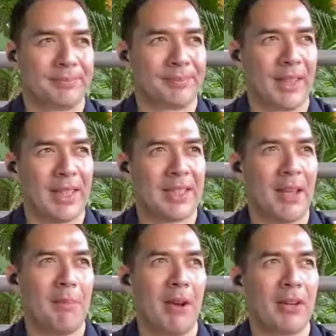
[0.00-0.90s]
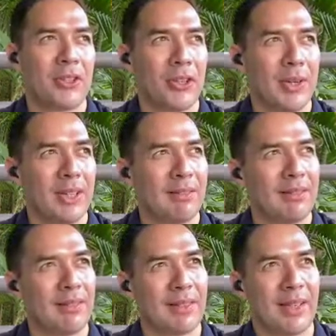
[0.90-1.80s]
is there merit to it?
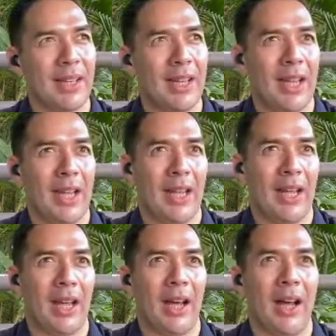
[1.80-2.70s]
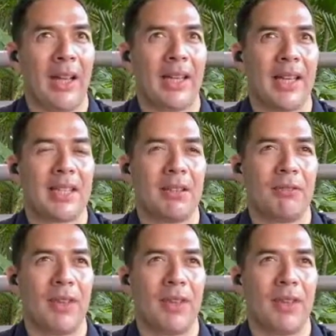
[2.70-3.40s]
I guess if